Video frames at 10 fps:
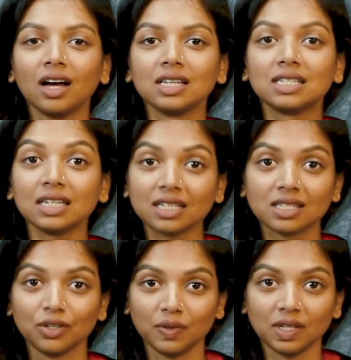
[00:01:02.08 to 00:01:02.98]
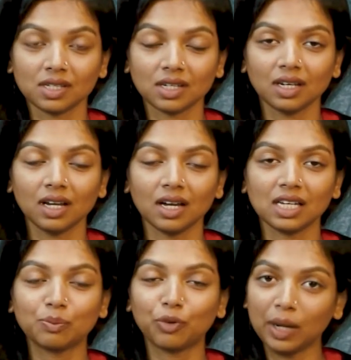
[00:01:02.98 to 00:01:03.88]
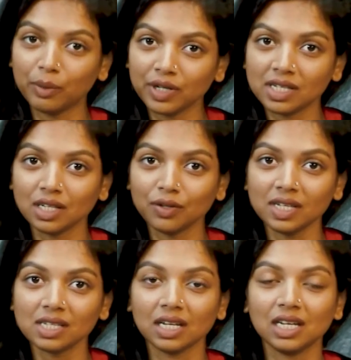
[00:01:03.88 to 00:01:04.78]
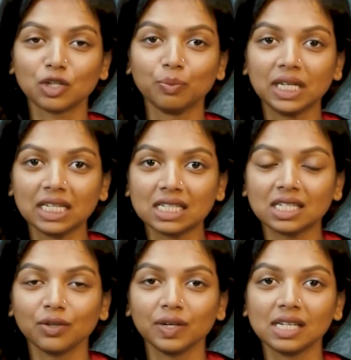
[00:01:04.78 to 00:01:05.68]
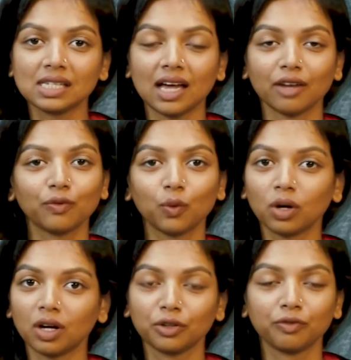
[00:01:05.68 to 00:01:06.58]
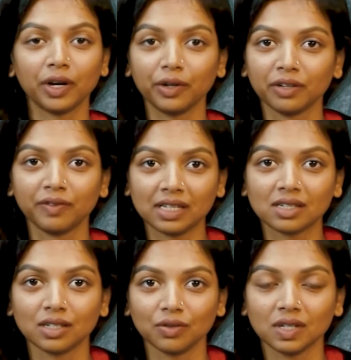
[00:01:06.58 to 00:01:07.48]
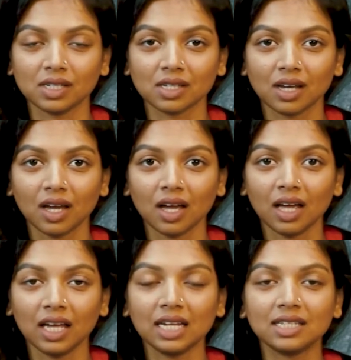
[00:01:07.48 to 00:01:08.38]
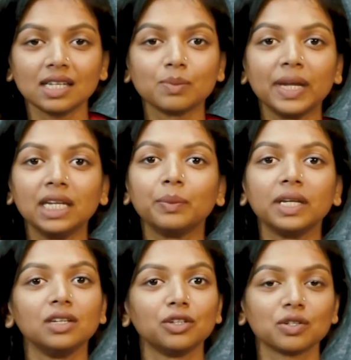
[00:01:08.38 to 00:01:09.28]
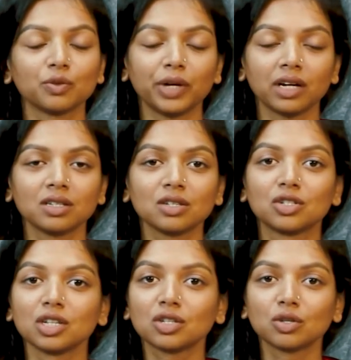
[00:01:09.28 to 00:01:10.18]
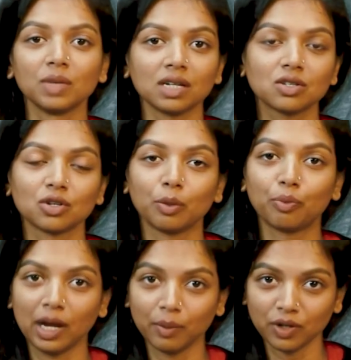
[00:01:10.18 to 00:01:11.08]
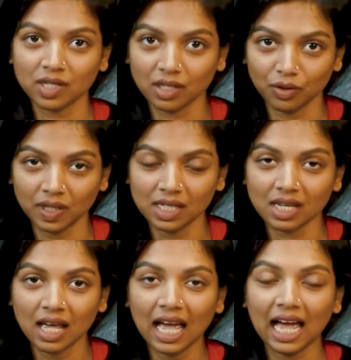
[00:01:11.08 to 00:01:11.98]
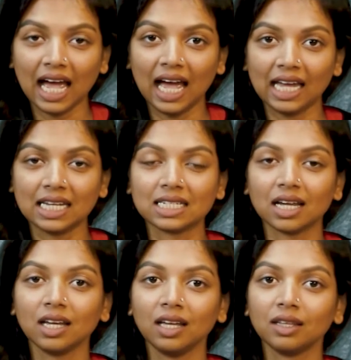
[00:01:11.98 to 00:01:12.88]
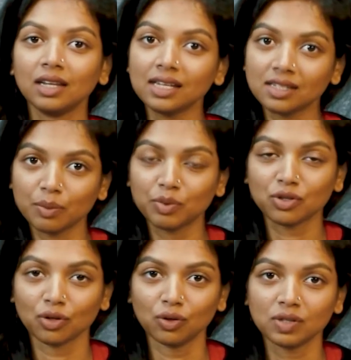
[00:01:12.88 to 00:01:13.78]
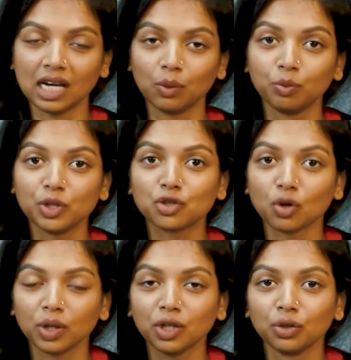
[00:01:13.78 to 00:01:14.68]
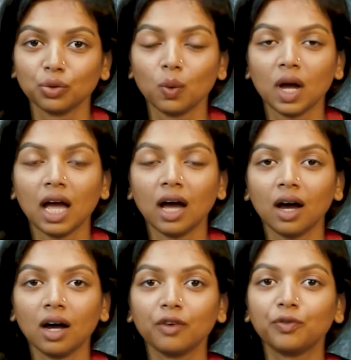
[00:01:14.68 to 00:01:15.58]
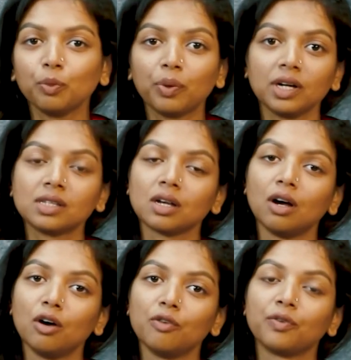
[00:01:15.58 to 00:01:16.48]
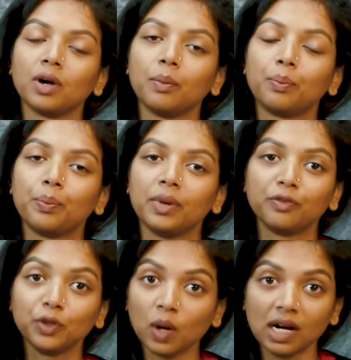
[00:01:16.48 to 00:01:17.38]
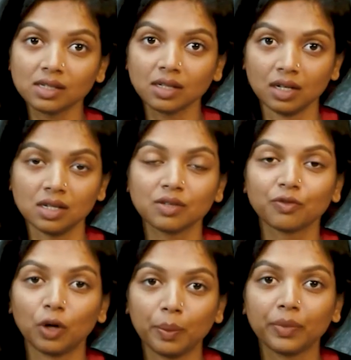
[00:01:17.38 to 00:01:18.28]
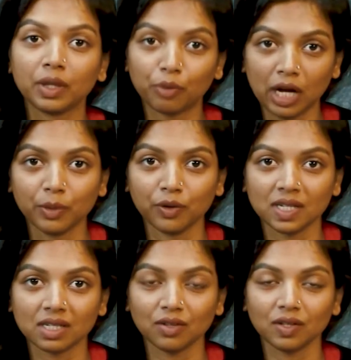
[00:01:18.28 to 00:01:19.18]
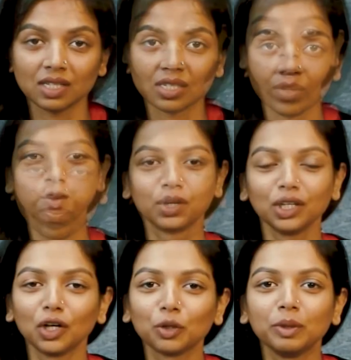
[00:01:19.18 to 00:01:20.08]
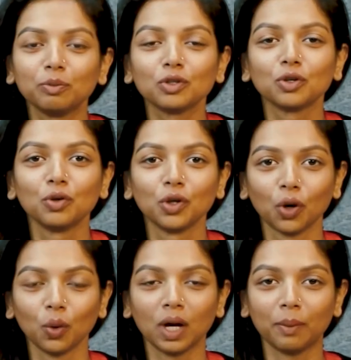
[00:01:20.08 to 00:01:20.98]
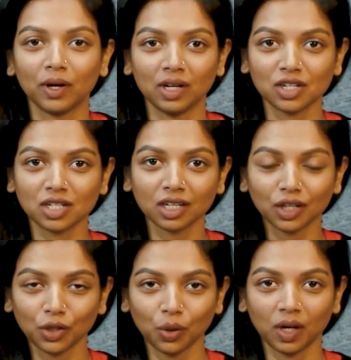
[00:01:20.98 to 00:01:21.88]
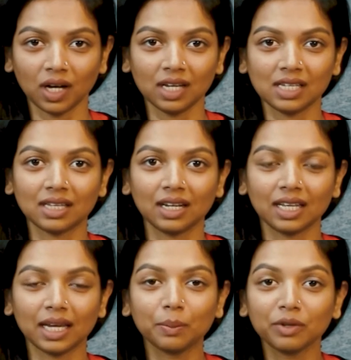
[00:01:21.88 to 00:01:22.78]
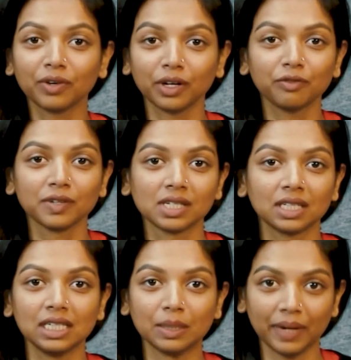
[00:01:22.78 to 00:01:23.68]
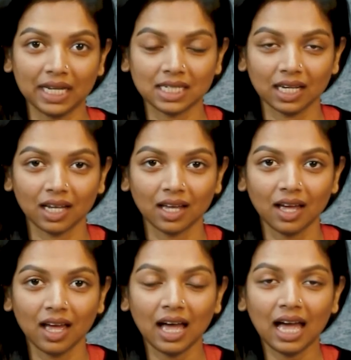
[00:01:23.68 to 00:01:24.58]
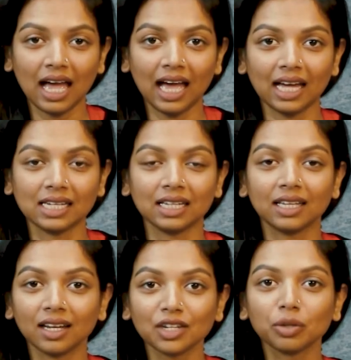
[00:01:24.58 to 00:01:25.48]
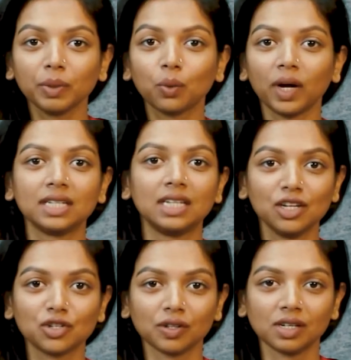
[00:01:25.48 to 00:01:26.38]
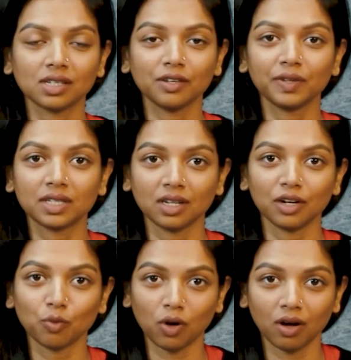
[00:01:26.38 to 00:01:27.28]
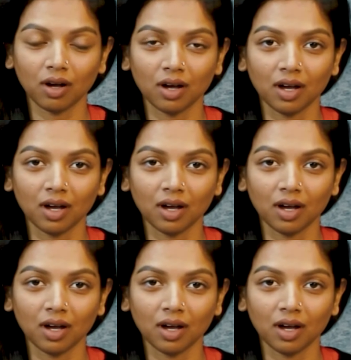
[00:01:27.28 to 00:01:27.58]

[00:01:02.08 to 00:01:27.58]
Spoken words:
6 series. It has primary series, intermediate series, and 4 other very advanced series. It takes many, many years of practice just to master primary series. And in the next episodes, I will be showing you a few parts of a few asanas from the primary series. What a lot of people don't know about Ashtanga Yoga is that it can be very physically demanding. And it can actually be quite dangerous if it's done wrong.